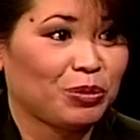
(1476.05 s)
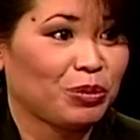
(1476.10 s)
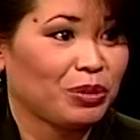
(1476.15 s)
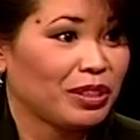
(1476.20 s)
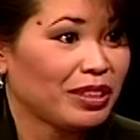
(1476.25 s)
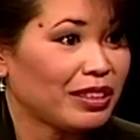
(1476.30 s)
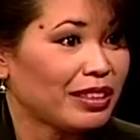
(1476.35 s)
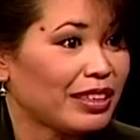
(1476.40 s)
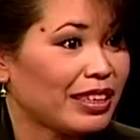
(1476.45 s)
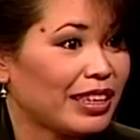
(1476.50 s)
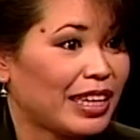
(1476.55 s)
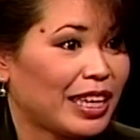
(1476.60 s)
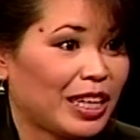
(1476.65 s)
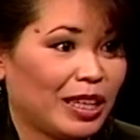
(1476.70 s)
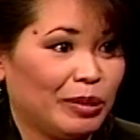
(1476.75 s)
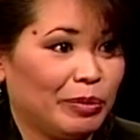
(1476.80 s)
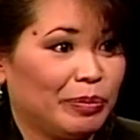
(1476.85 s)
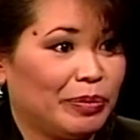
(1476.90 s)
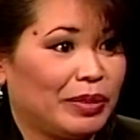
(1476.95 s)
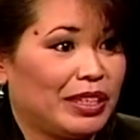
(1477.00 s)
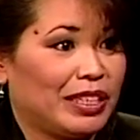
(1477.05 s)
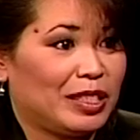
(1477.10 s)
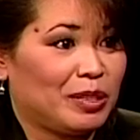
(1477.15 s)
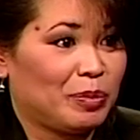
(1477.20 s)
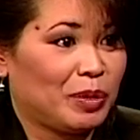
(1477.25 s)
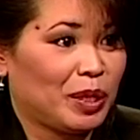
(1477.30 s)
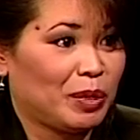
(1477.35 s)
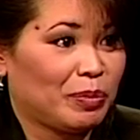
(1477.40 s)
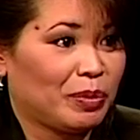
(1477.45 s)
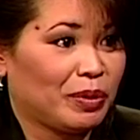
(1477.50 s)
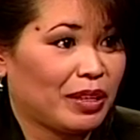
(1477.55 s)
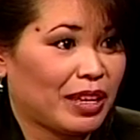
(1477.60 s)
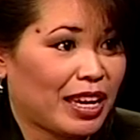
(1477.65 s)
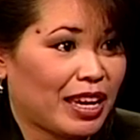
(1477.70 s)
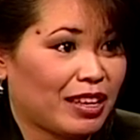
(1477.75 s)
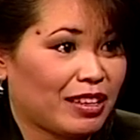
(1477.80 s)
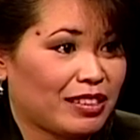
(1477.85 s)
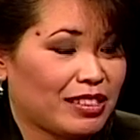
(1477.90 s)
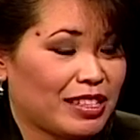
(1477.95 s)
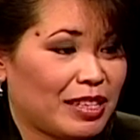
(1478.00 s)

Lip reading: really help these people out